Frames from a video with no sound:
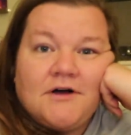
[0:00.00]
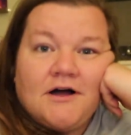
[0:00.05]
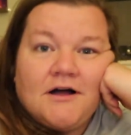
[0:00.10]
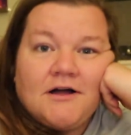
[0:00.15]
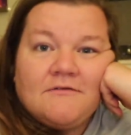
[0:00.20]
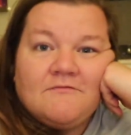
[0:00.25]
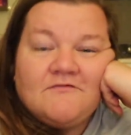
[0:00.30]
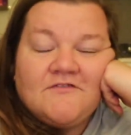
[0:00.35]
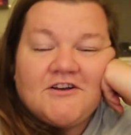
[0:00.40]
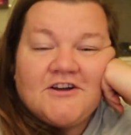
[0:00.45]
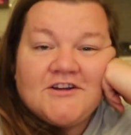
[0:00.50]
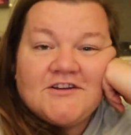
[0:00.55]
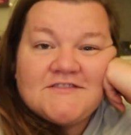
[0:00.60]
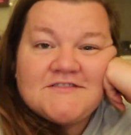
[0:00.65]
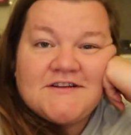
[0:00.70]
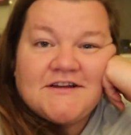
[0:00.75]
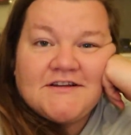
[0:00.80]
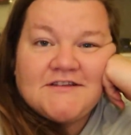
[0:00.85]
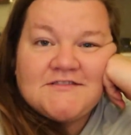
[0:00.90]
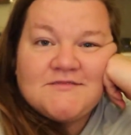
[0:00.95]
I'm very
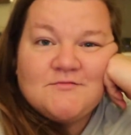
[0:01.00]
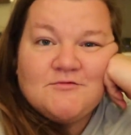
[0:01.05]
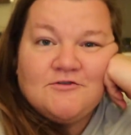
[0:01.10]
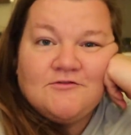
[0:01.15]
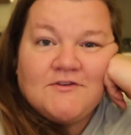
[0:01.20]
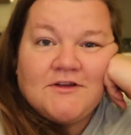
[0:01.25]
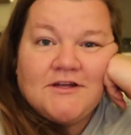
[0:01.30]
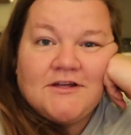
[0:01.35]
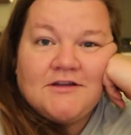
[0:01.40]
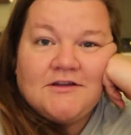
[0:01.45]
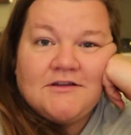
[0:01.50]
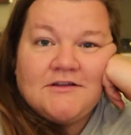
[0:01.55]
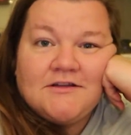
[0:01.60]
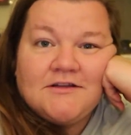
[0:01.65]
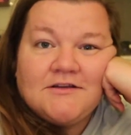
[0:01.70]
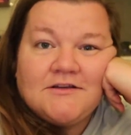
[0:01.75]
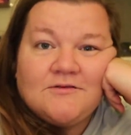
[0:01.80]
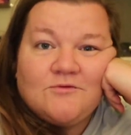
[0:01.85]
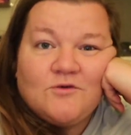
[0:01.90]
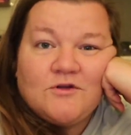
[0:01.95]
excited to move
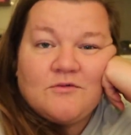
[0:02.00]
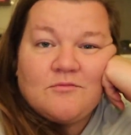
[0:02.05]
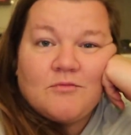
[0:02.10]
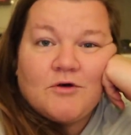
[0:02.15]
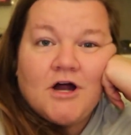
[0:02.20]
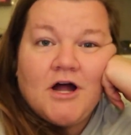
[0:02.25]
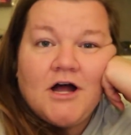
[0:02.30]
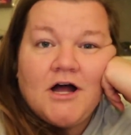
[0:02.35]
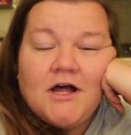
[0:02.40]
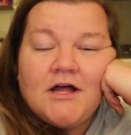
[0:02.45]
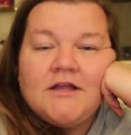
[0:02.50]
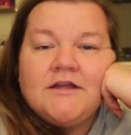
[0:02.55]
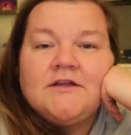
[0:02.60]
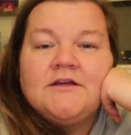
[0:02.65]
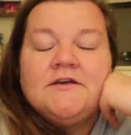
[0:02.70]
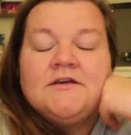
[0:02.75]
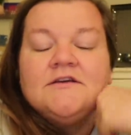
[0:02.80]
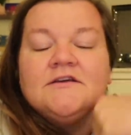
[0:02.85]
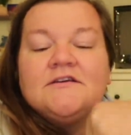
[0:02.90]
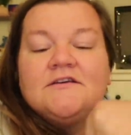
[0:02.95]
in with
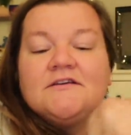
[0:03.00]
Bron